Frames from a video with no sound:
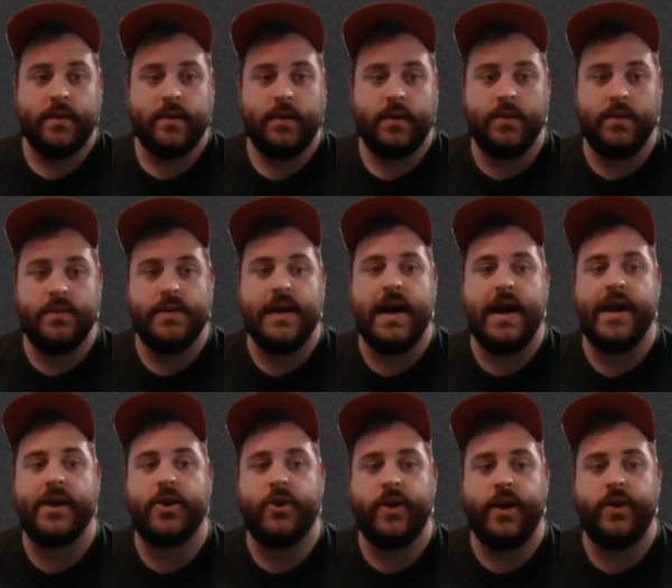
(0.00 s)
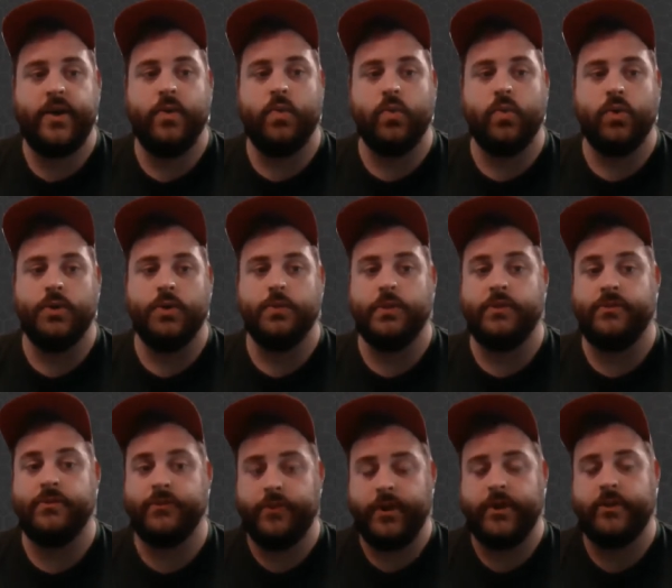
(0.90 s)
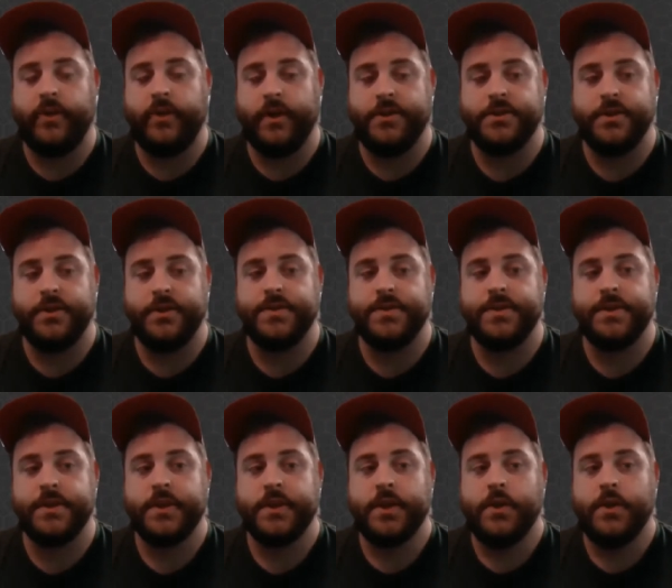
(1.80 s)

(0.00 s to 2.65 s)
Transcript: could not create a world with free creatures